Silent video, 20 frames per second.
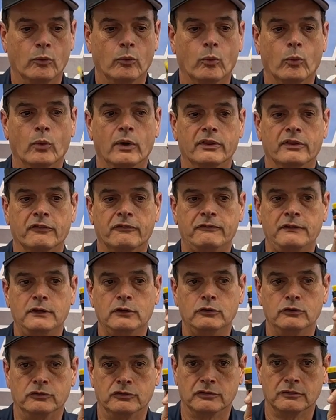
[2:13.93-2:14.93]
with a
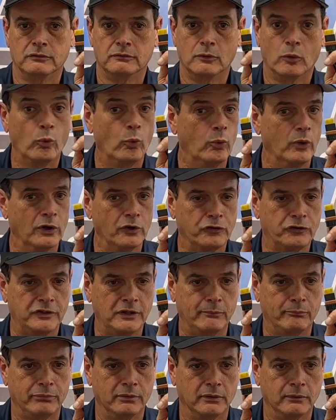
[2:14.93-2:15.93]
fuse. Real
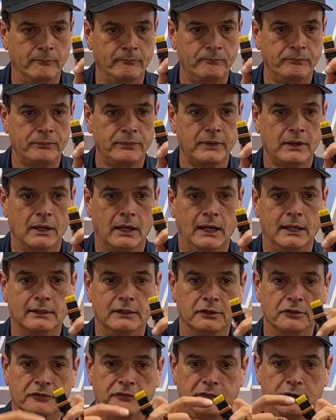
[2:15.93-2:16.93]
simple. And
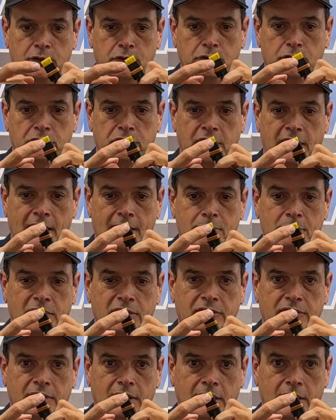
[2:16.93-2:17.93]
this fuse can be
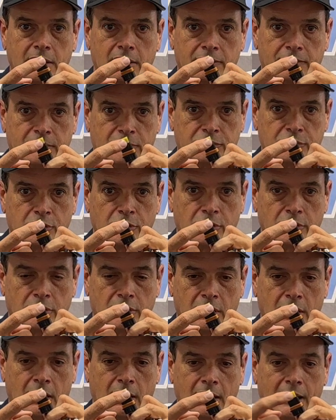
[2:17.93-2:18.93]
seen if it's good or
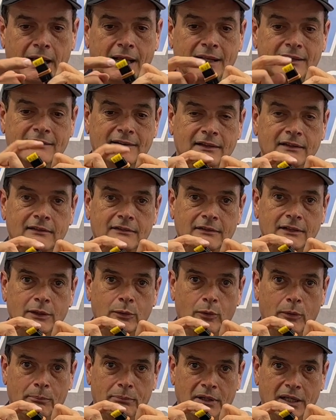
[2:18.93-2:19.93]
not, and it's easily
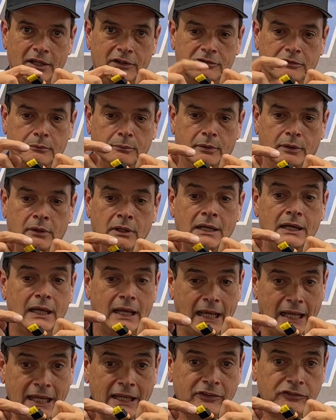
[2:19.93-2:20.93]
replaceable,
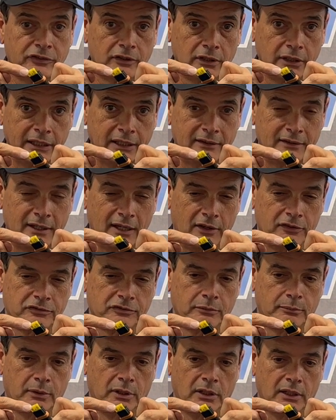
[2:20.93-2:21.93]
easily
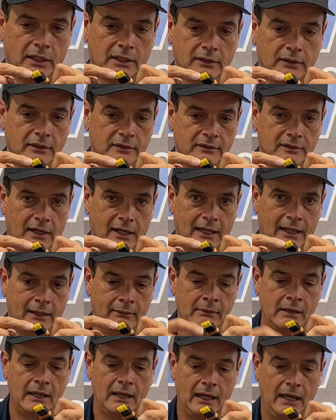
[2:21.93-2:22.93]
testable on the top,
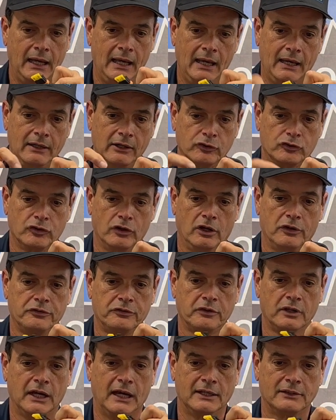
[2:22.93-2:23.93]
and it's also
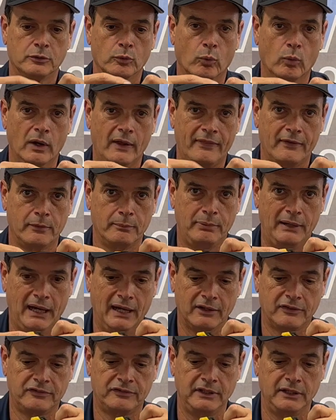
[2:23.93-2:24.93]
got the weather
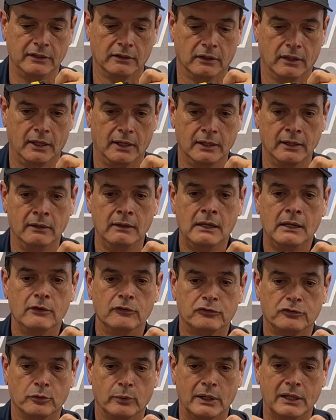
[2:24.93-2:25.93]
pack seal on it,
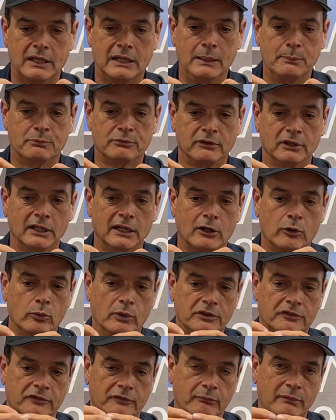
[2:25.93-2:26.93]
so it keeps
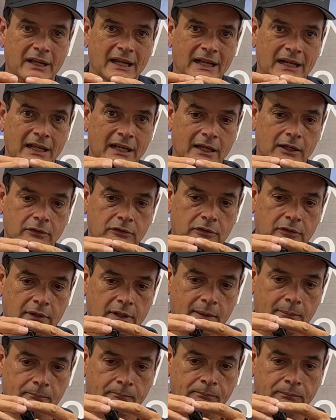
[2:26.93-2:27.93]
liquids from getting into
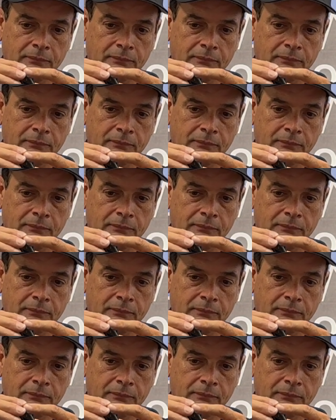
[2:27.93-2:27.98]
them.